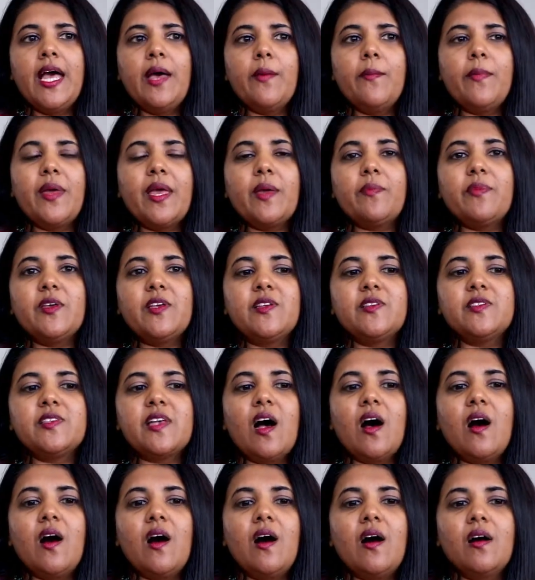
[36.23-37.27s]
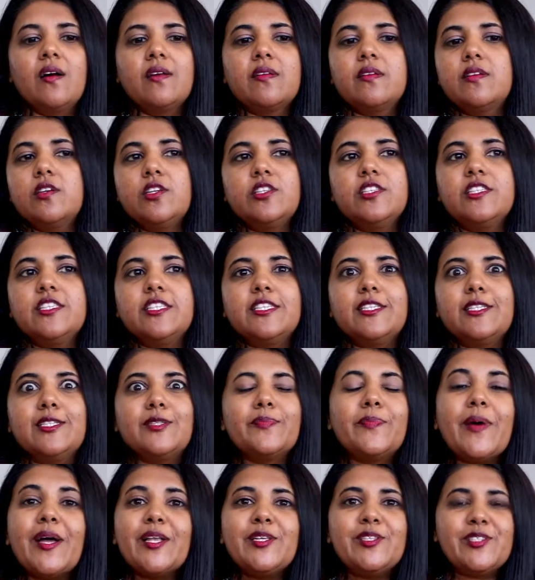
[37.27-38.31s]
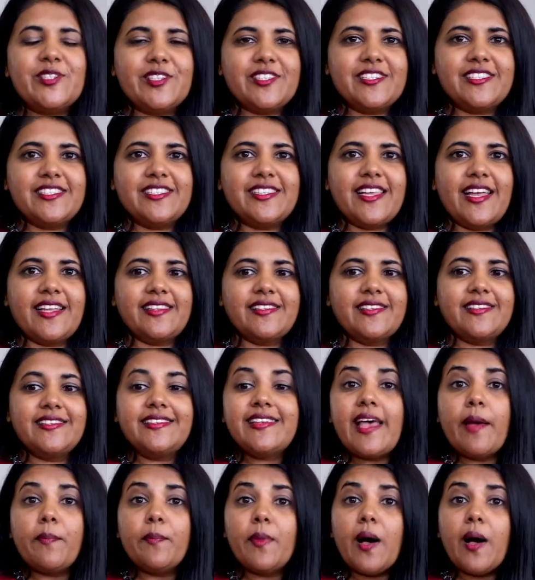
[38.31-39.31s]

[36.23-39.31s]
Babies are considered sponges that sap